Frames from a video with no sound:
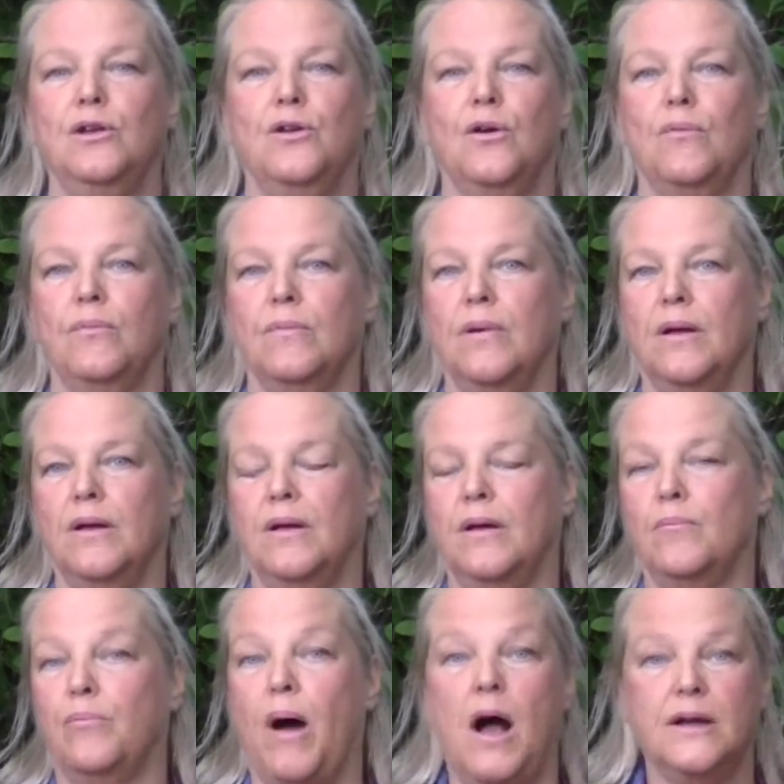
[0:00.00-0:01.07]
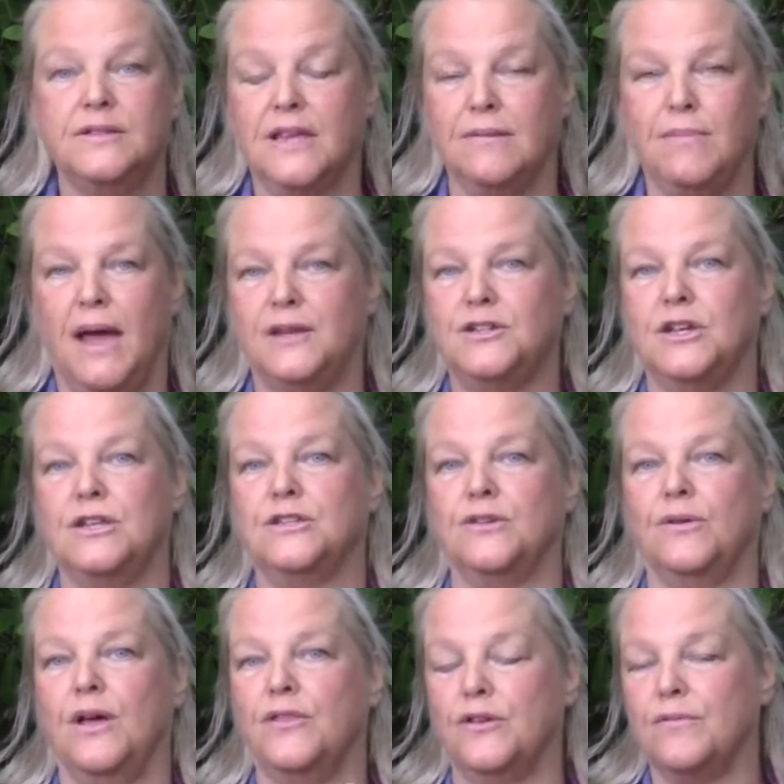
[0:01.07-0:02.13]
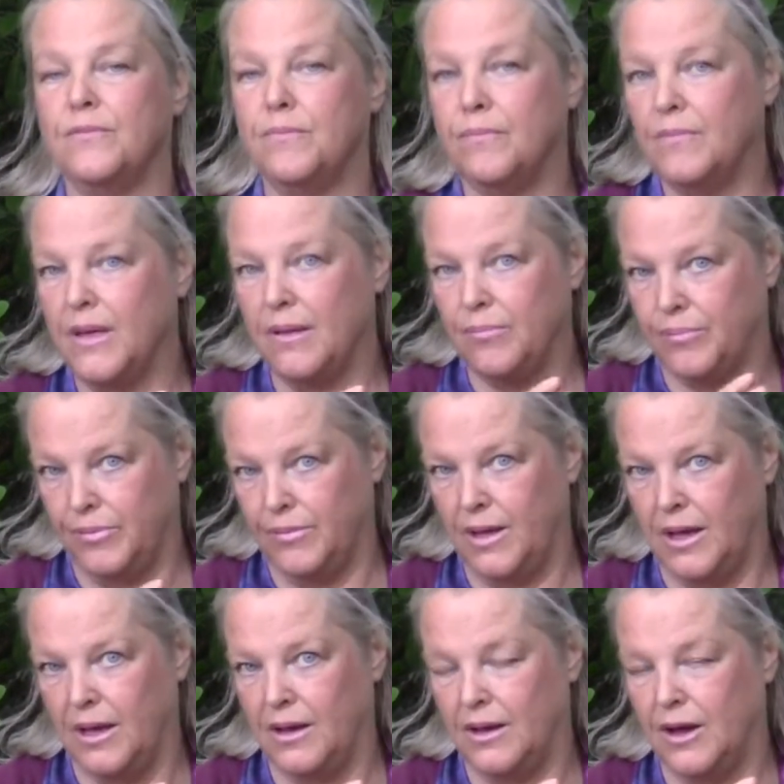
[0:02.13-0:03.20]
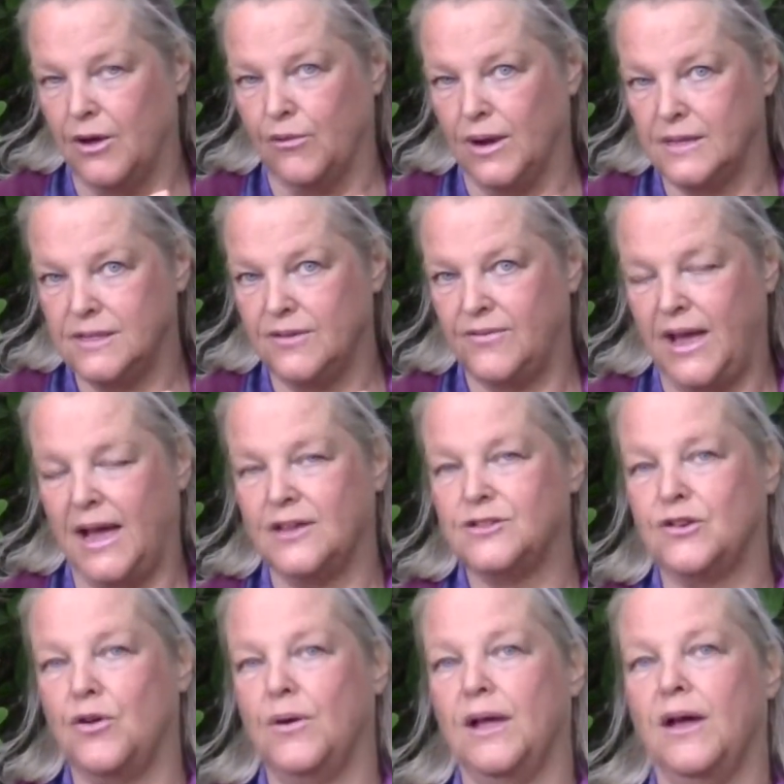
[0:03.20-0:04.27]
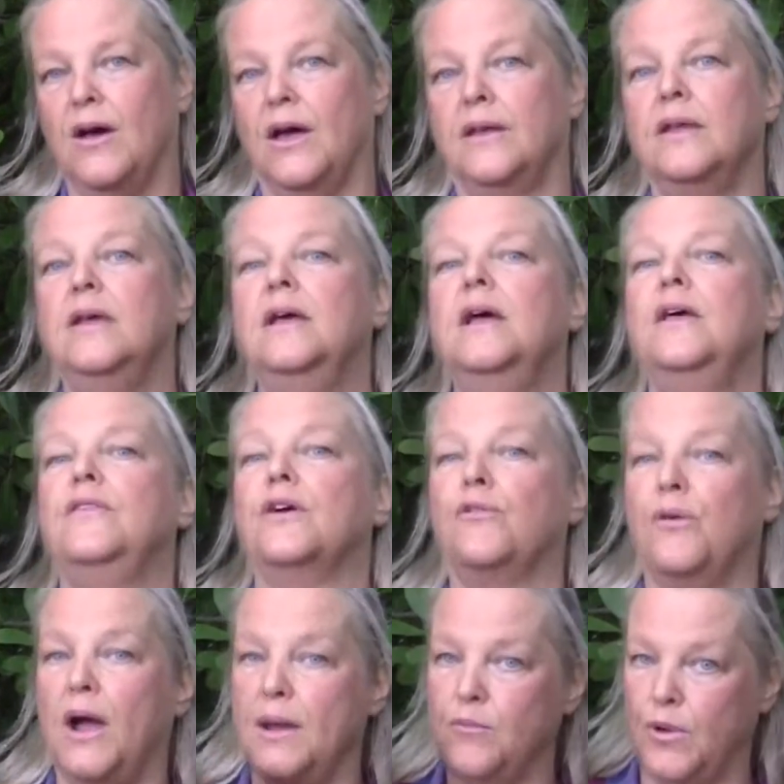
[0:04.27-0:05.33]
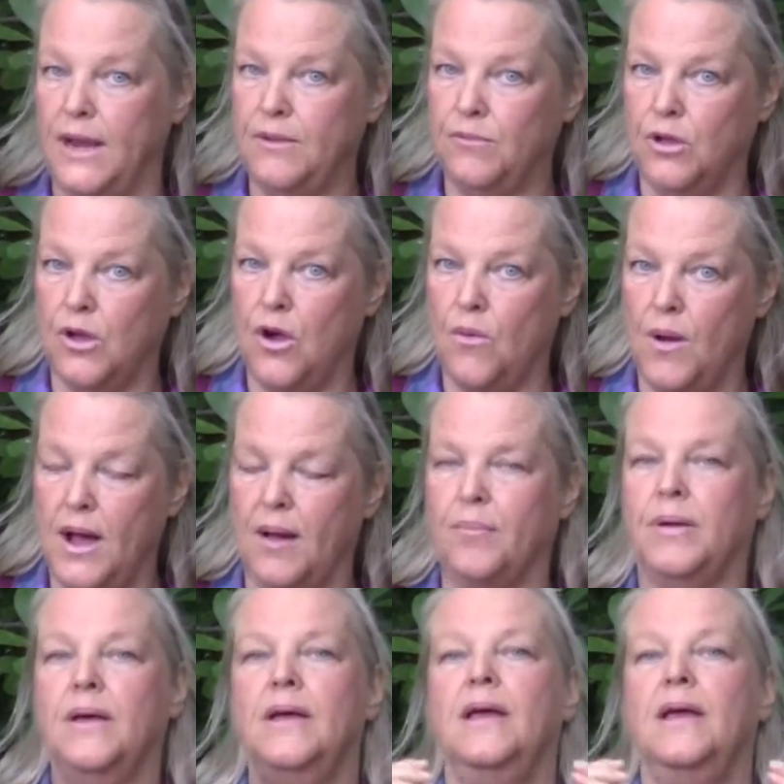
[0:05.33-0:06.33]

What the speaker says: you know, boxing matches or other aggressive acts going on, the crime rate will go up.